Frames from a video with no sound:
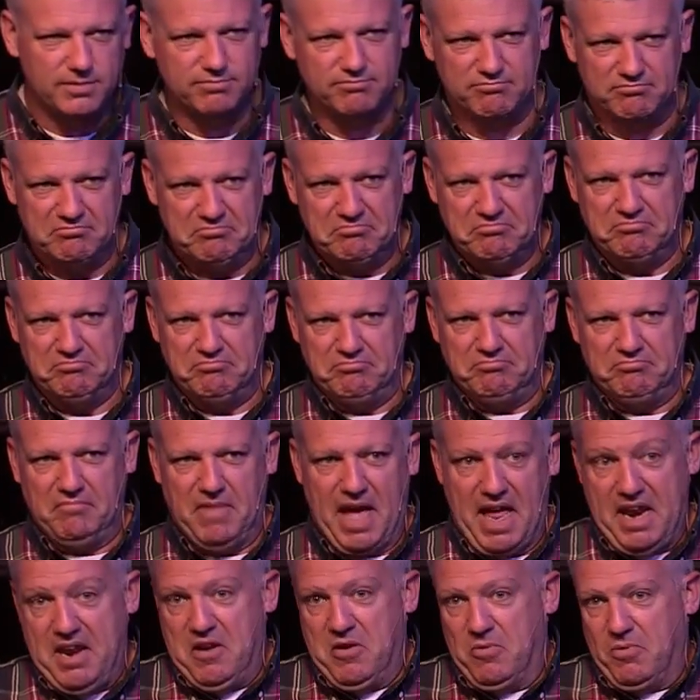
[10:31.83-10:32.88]
and
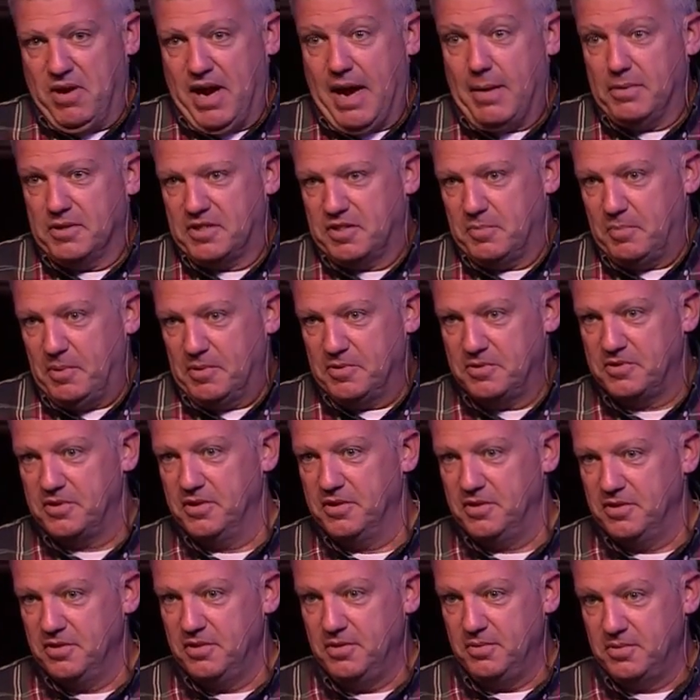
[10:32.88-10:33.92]
I didn't know what I was supposed to
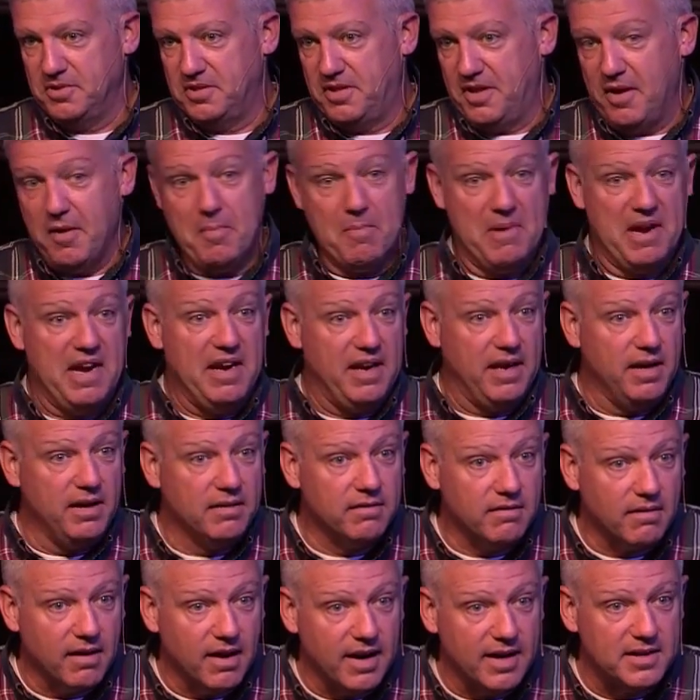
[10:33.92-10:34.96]
do. It was their meeting,
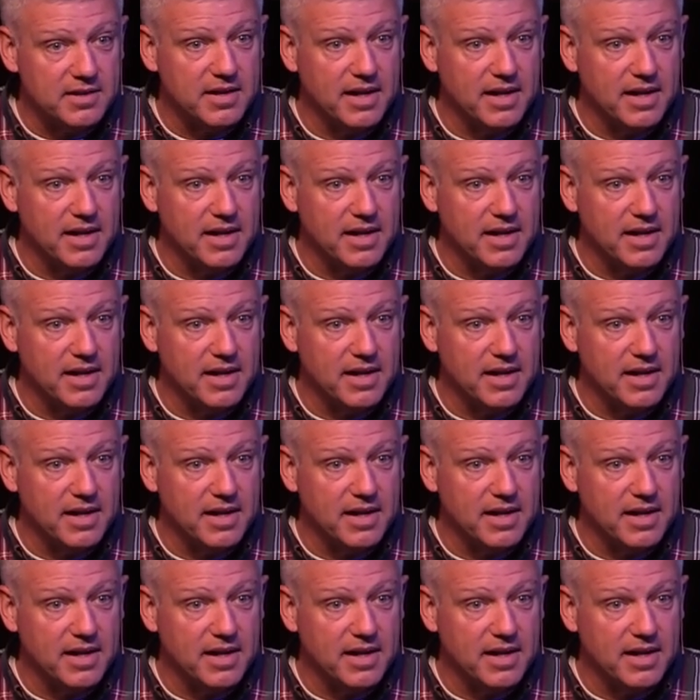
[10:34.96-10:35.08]
right?